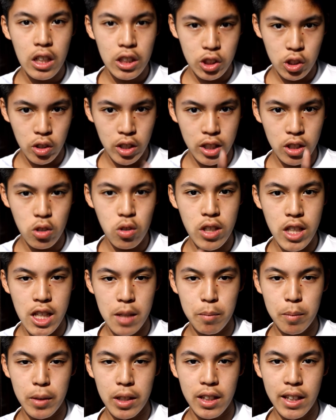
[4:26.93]
So do
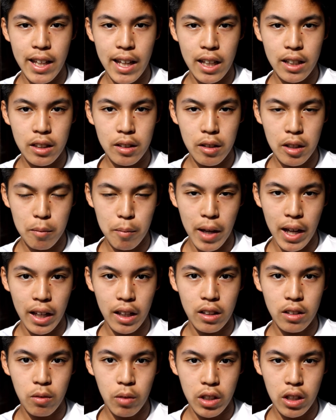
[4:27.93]
keep that in
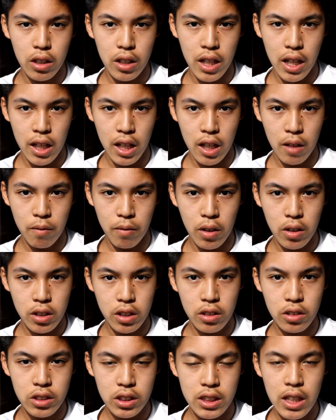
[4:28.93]
mind when you're taking
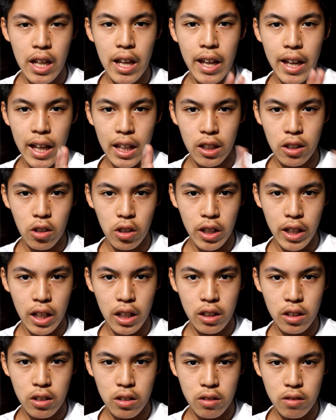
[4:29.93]
photos and
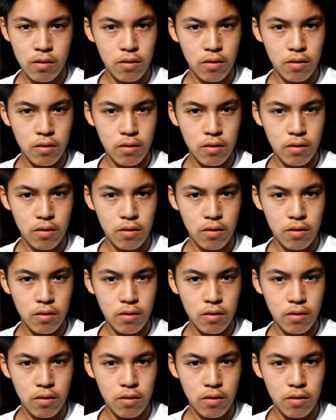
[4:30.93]
looking